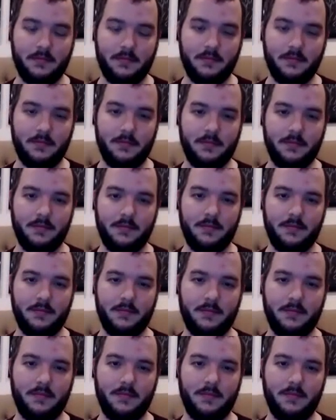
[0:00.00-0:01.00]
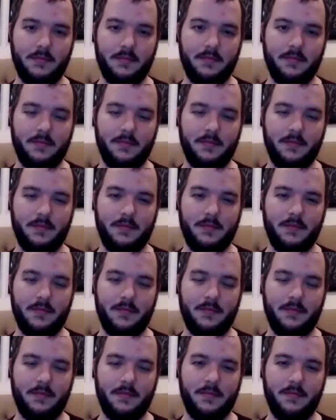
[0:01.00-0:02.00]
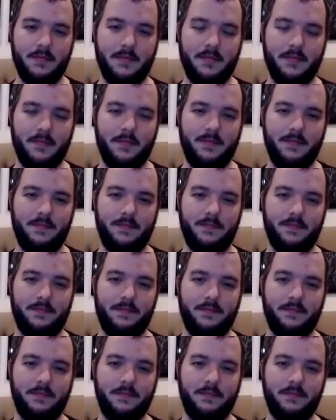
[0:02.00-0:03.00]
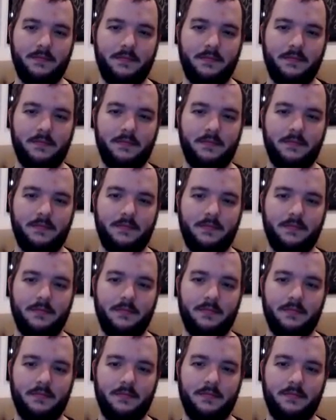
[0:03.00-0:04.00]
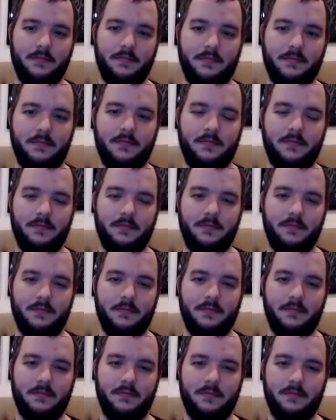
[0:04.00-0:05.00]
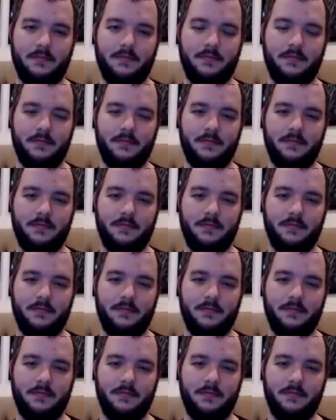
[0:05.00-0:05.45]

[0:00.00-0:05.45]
[no speech]